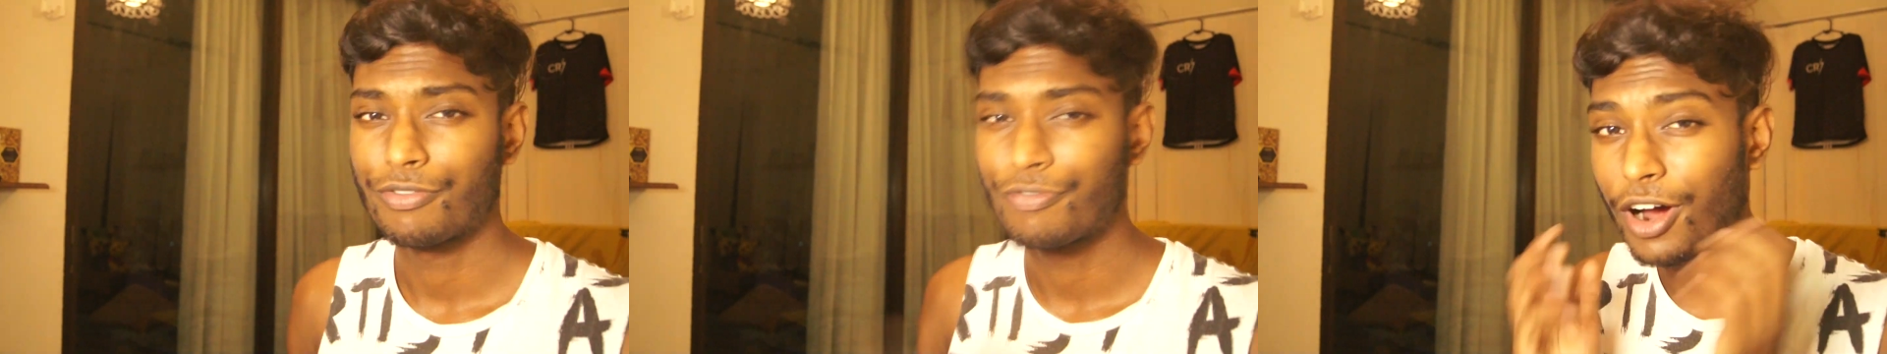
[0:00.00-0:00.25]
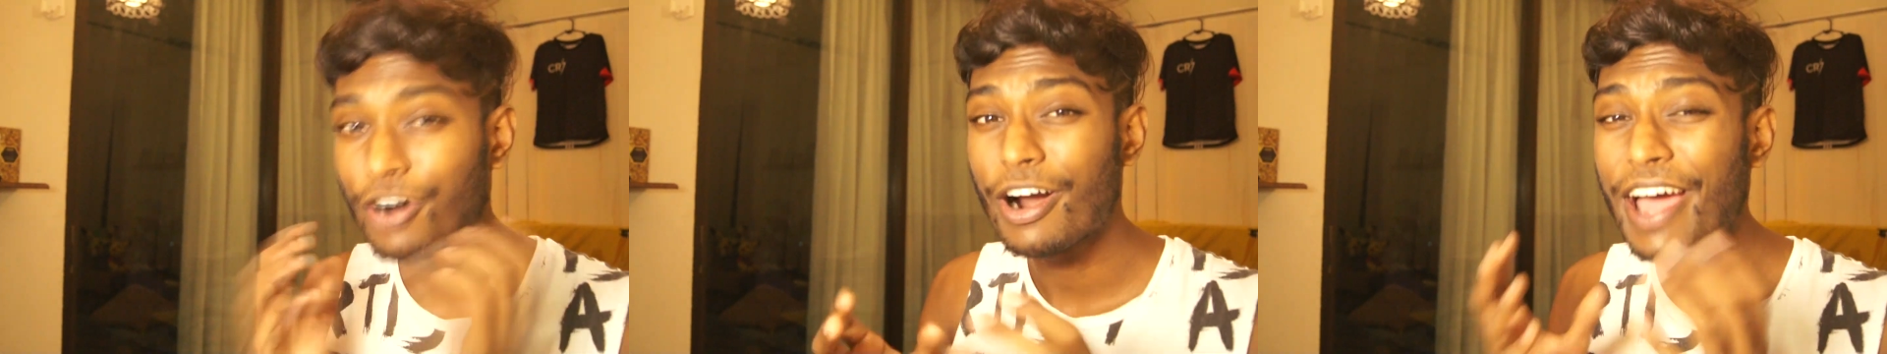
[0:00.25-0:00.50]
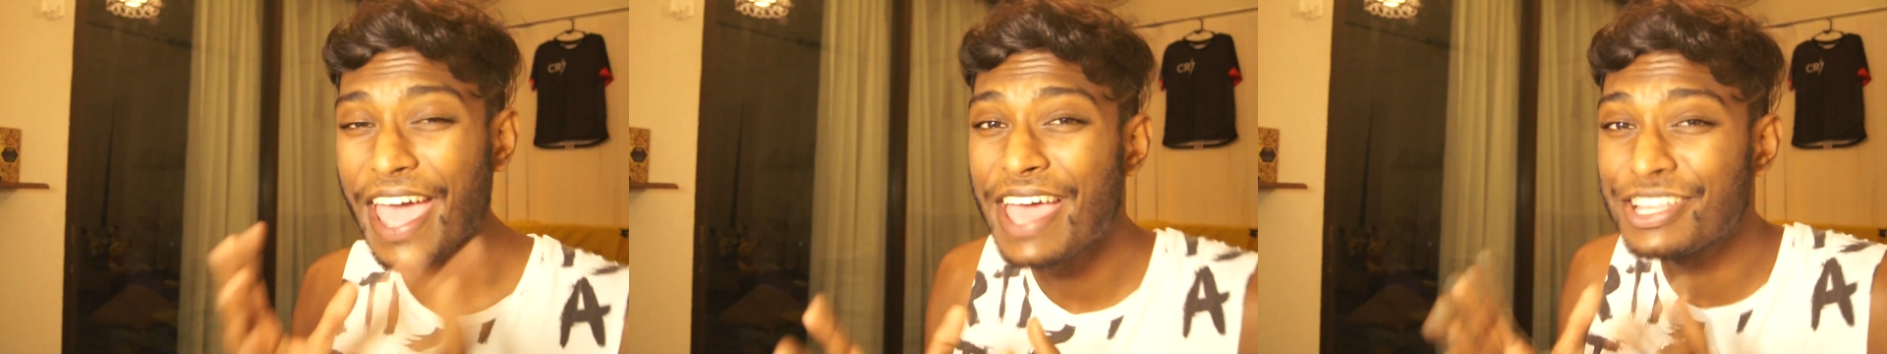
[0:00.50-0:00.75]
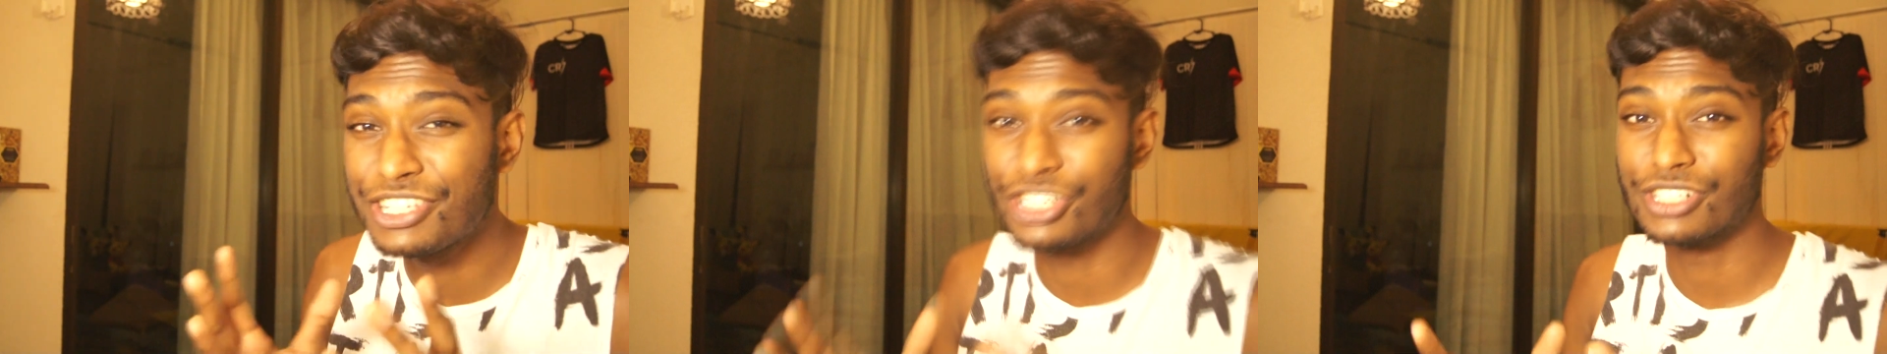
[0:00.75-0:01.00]
Farah
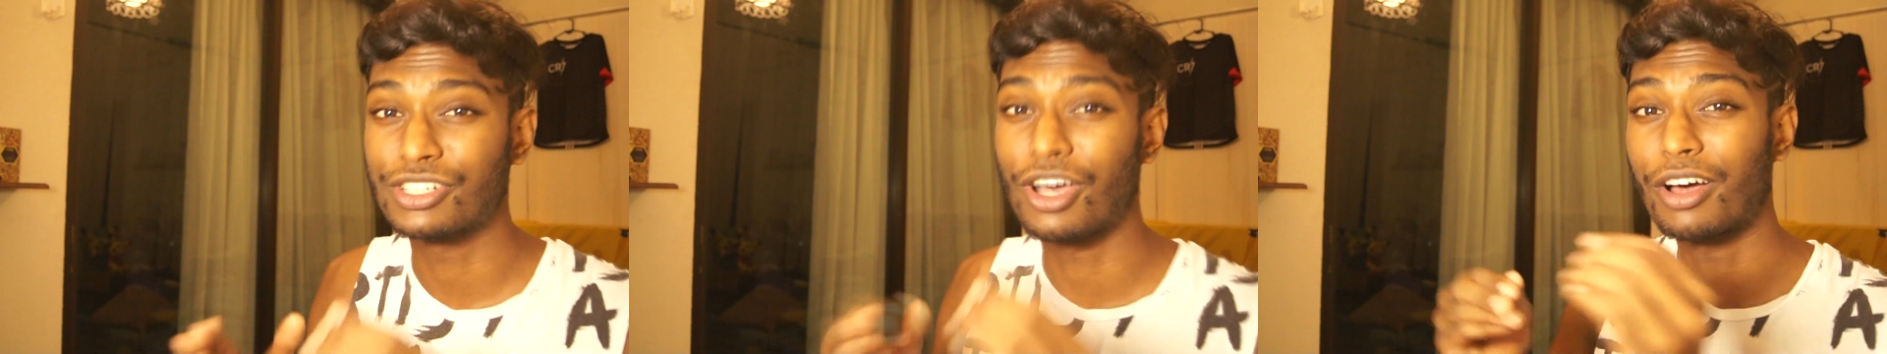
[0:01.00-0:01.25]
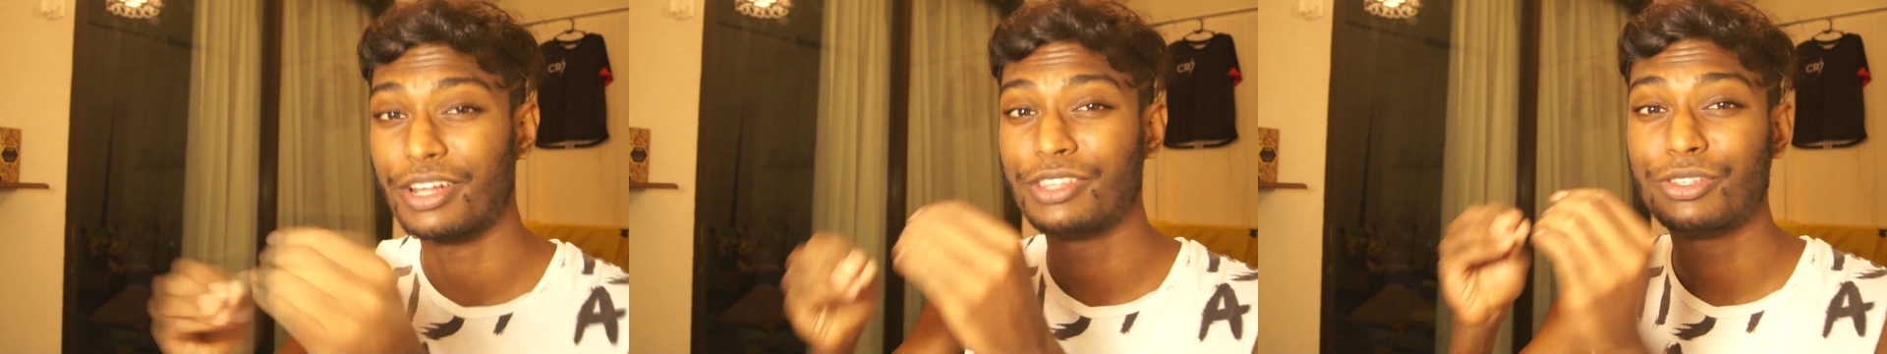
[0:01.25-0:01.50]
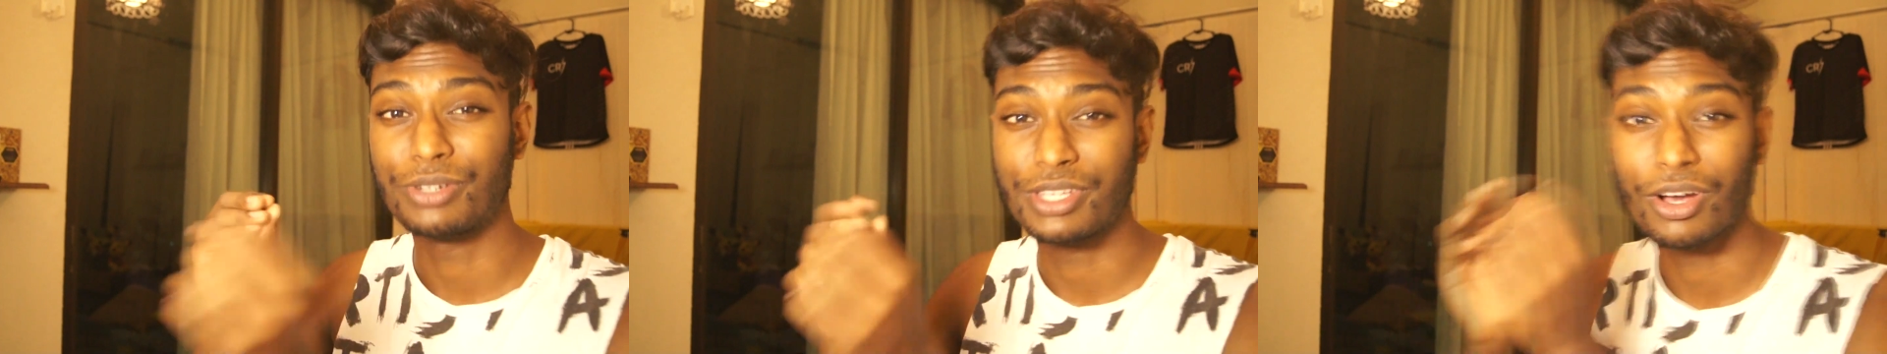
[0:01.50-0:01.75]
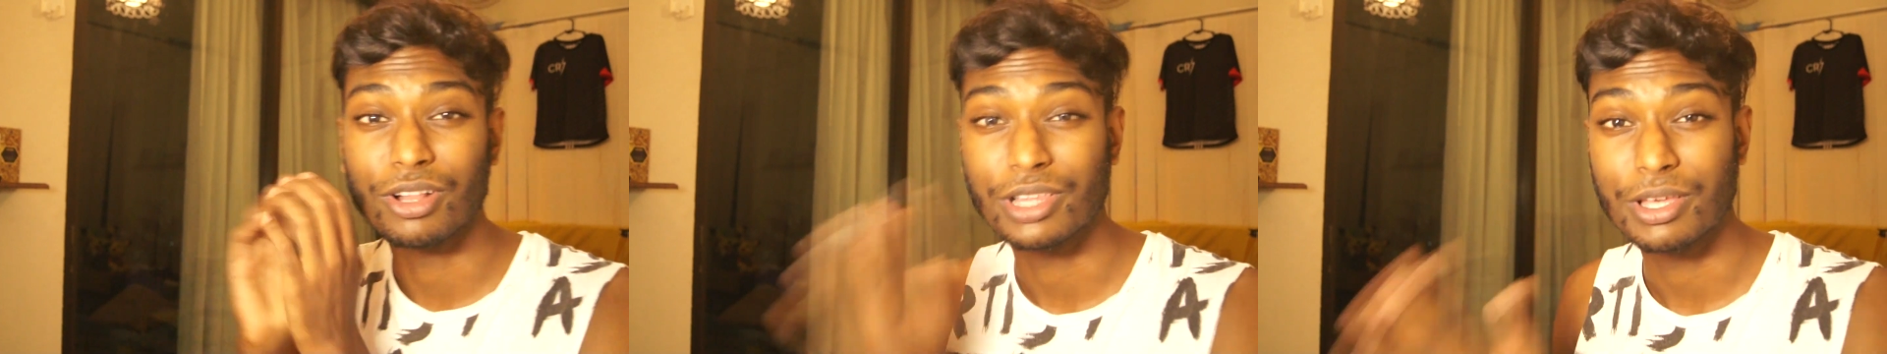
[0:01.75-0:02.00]
Ann just got into
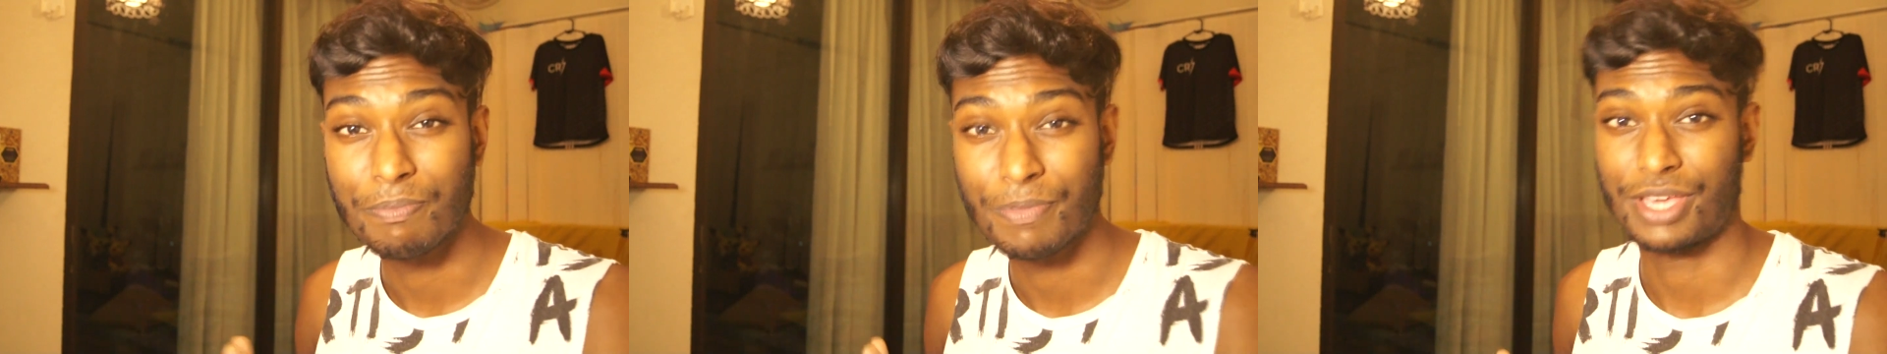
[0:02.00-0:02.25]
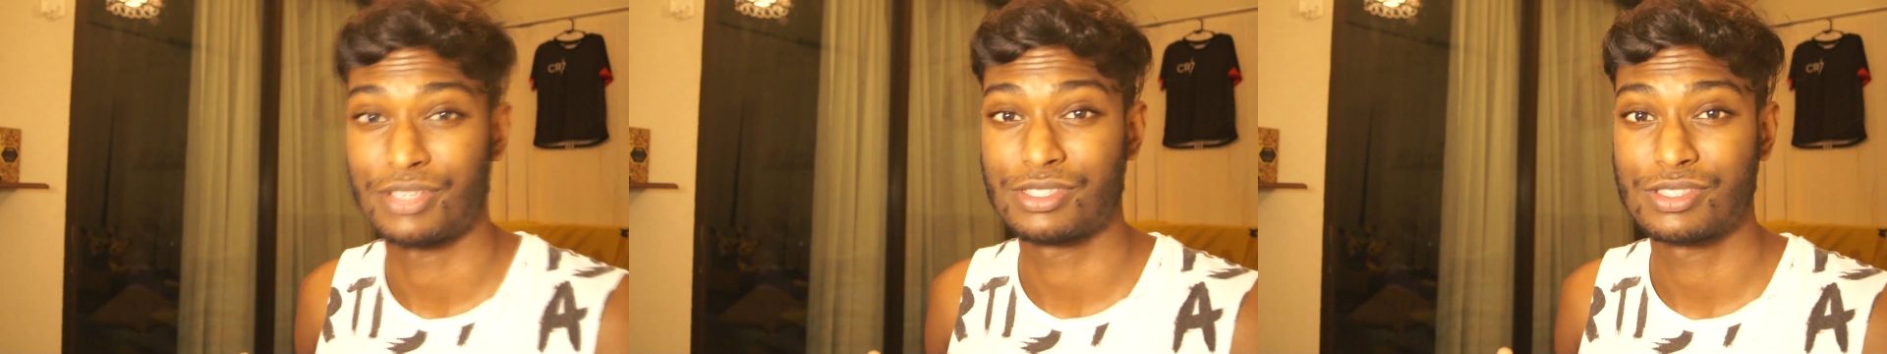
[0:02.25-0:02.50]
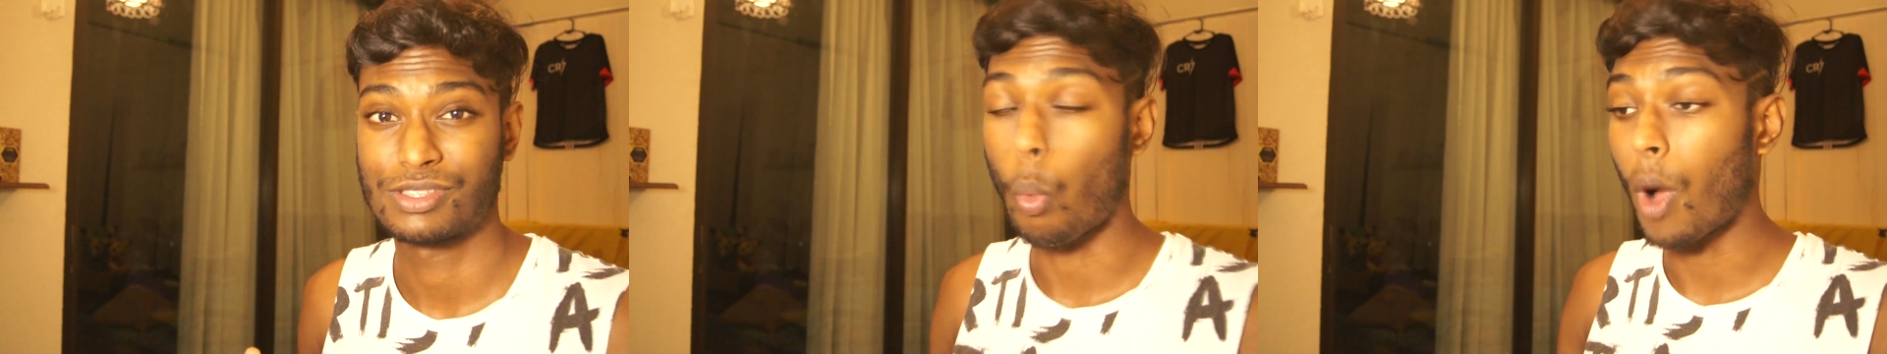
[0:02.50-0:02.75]
the Olympics.